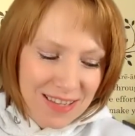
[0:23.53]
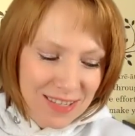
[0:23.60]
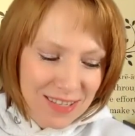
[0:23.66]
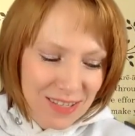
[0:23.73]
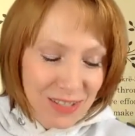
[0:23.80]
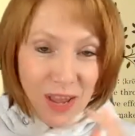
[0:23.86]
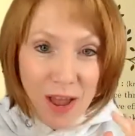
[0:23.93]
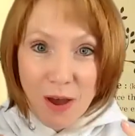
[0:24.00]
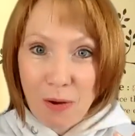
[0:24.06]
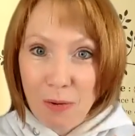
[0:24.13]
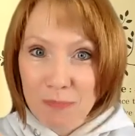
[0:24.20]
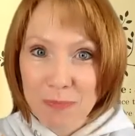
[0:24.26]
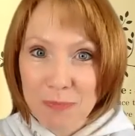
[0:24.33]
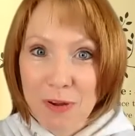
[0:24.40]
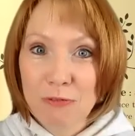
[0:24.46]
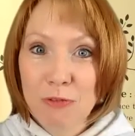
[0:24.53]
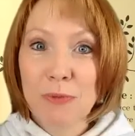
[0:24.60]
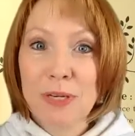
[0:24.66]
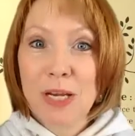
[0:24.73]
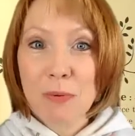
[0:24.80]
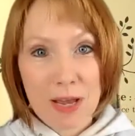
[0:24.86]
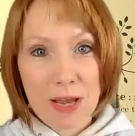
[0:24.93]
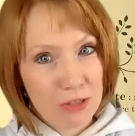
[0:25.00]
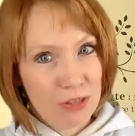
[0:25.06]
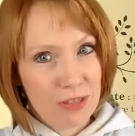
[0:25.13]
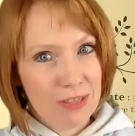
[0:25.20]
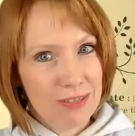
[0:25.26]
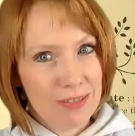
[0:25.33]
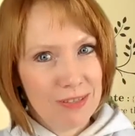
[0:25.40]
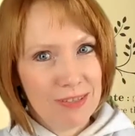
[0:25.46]
So we have 3
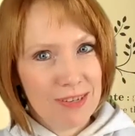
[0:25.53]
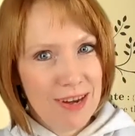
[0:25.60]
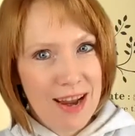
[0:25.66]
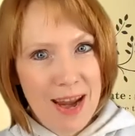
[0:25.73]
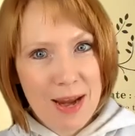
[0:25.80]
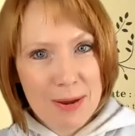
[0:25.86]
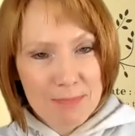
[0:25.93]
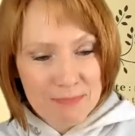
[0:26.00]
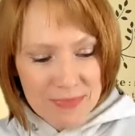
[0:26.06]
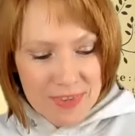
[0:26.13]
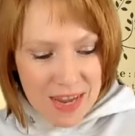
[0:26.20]
questions today.